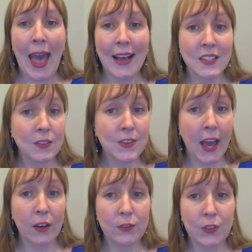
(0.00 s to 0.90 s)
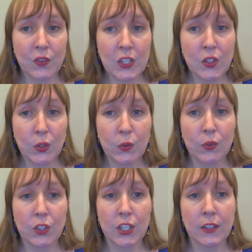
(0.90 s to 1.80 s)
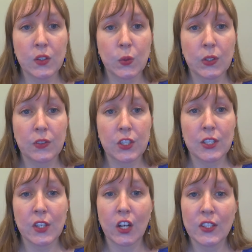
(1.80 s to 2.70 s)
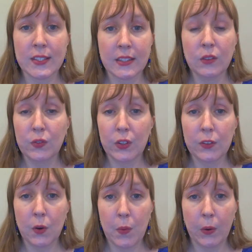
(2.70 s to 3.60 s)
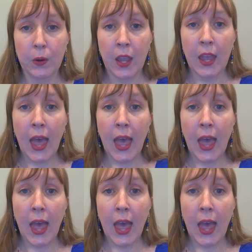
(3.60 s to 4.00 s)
As of now, 52 Virginia school divisions are still fully remote,